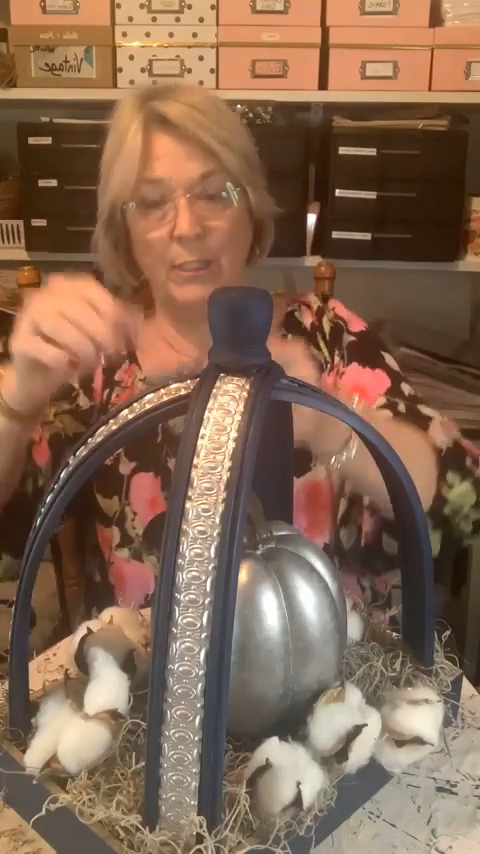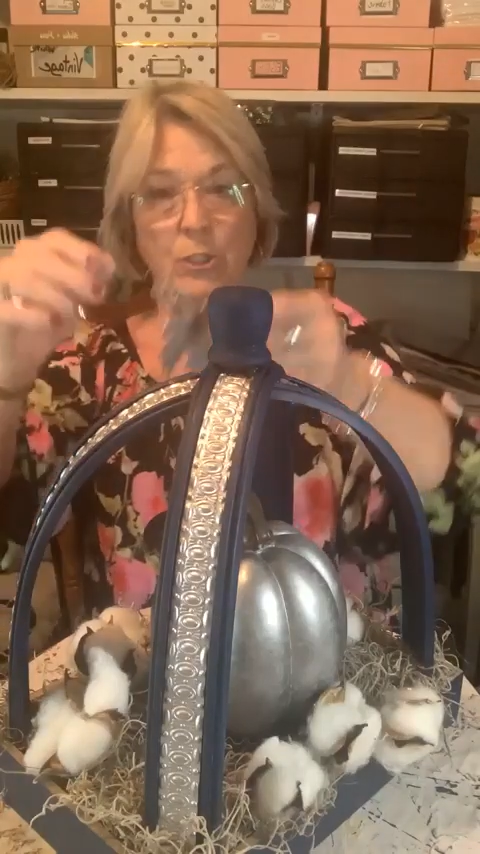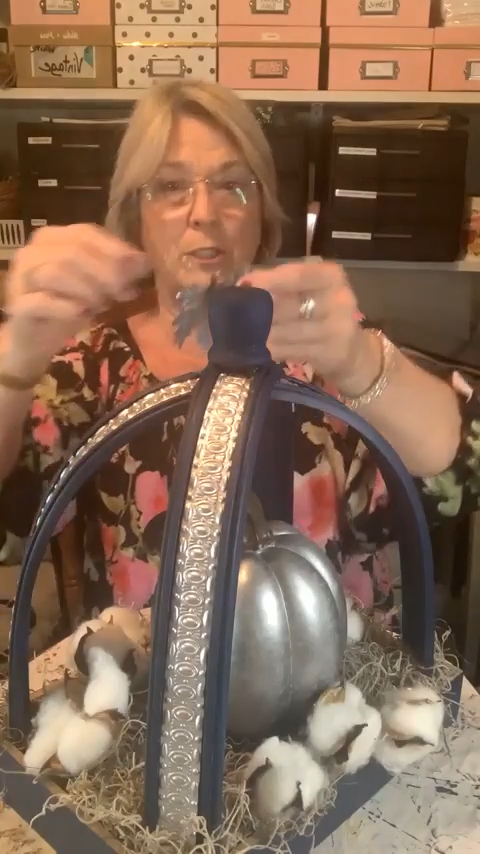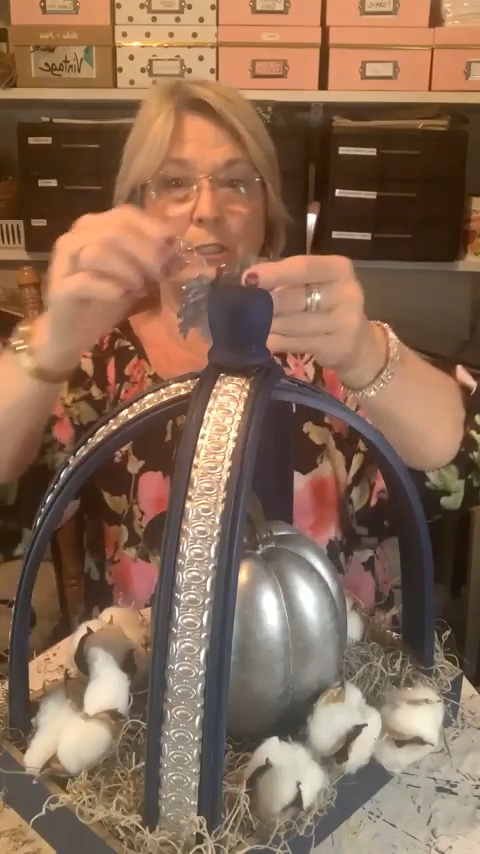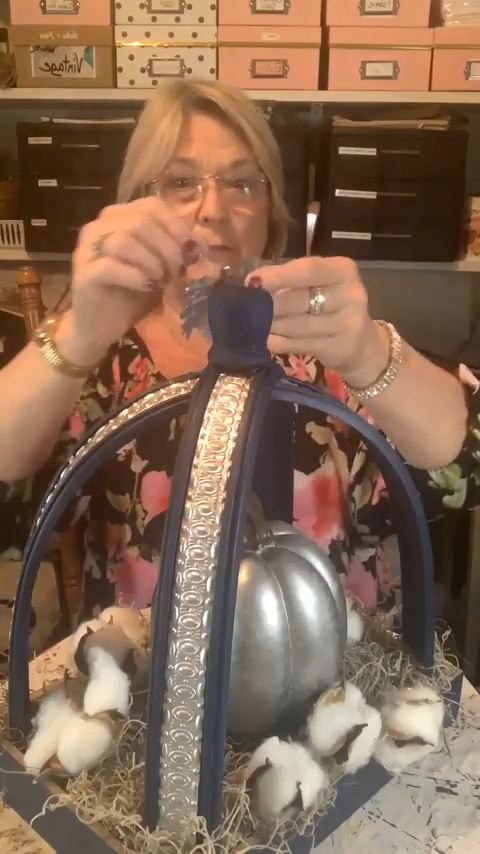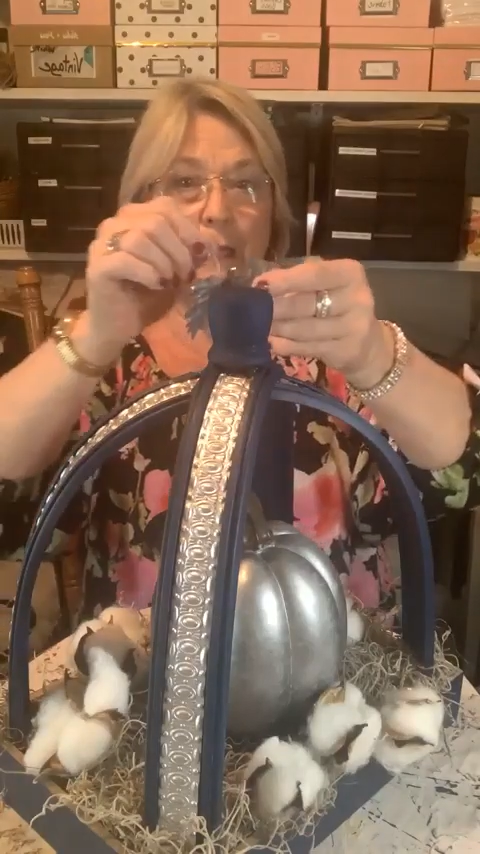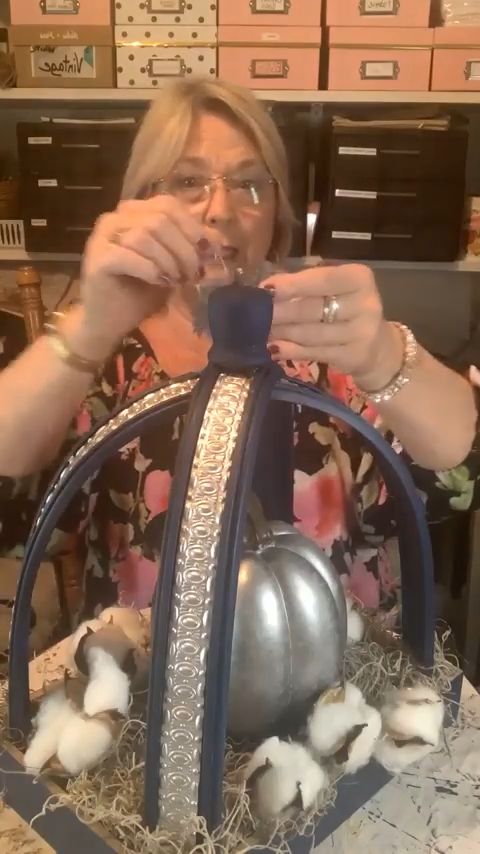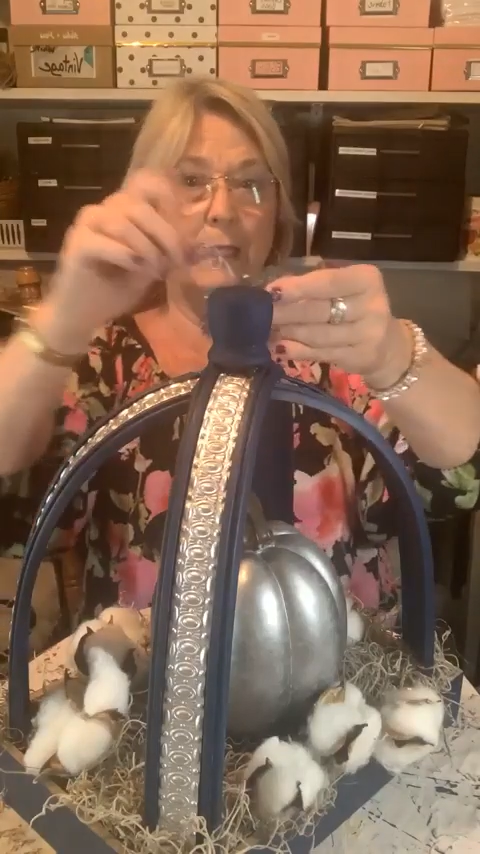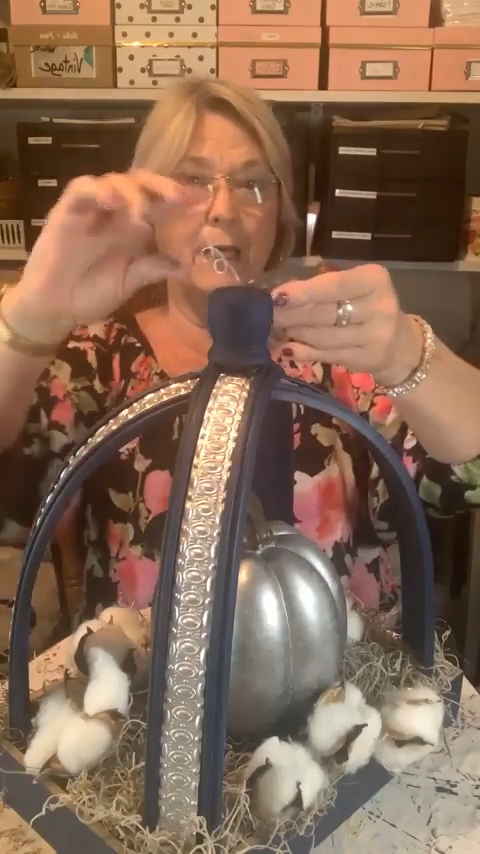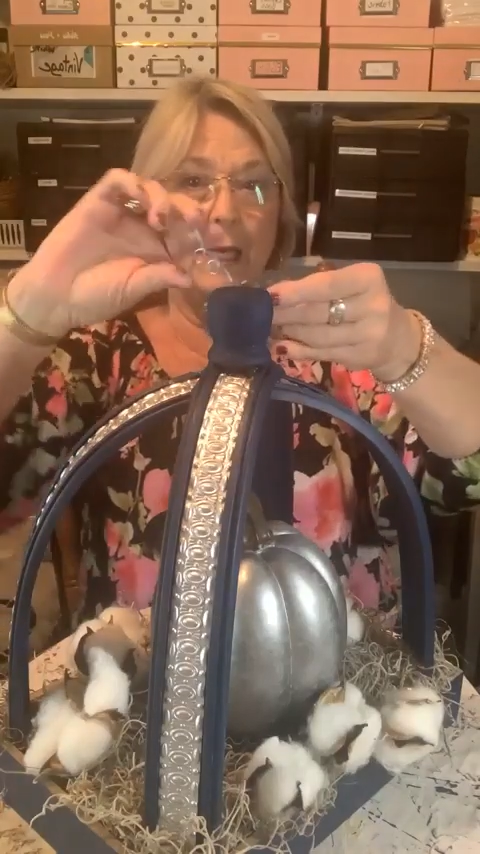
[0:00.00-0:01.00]
Let me
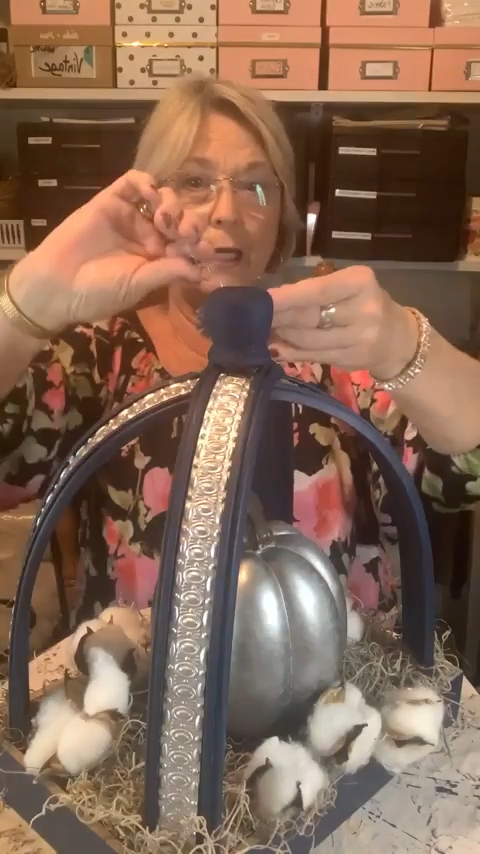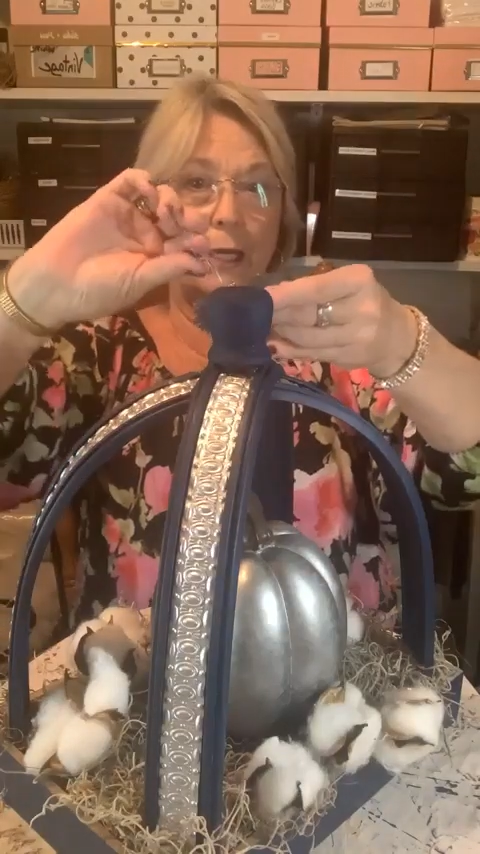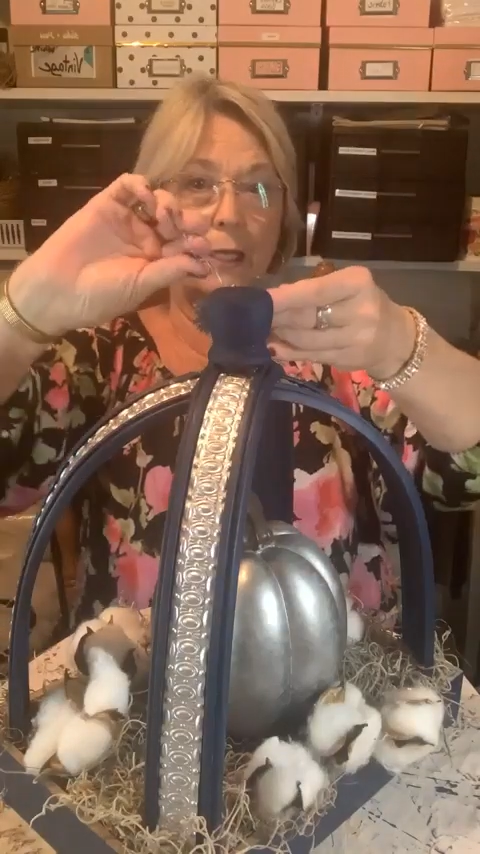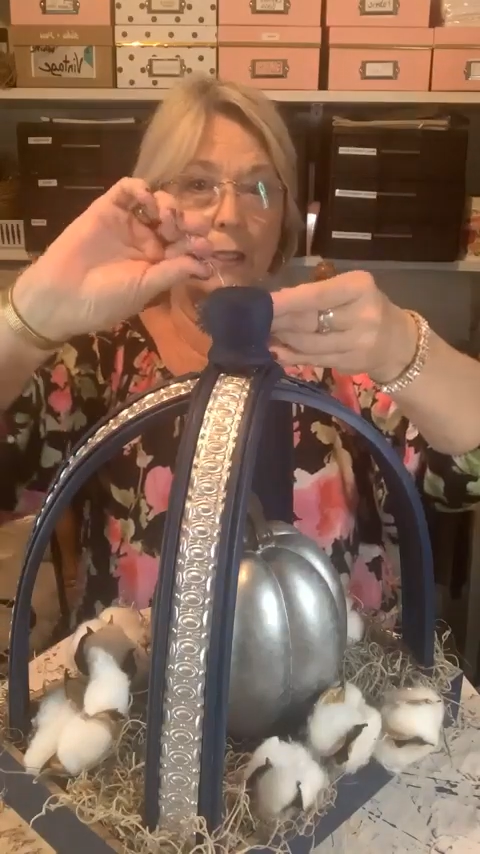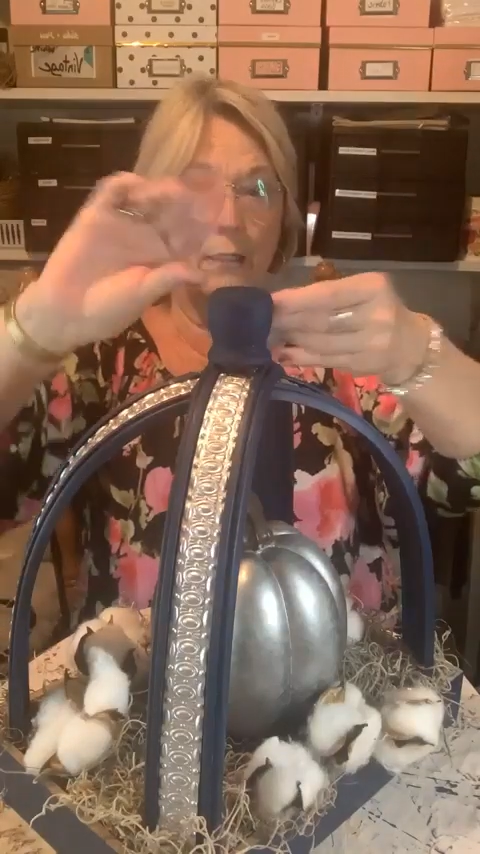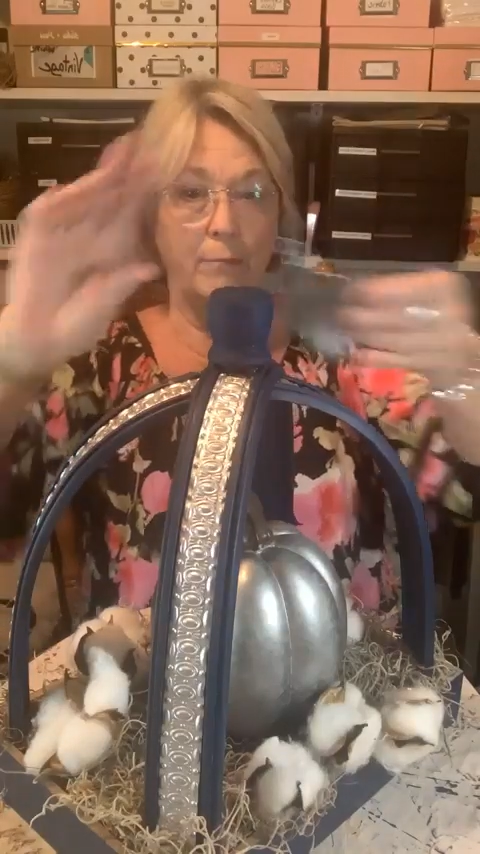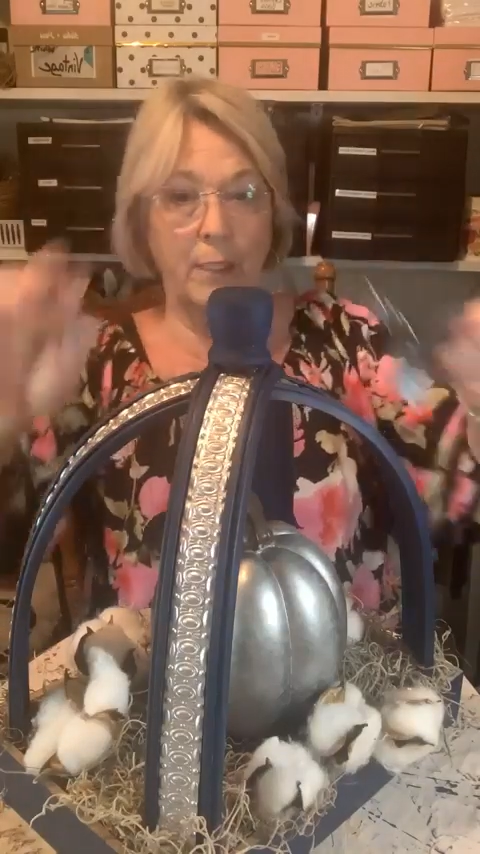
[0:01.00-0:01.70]
just make that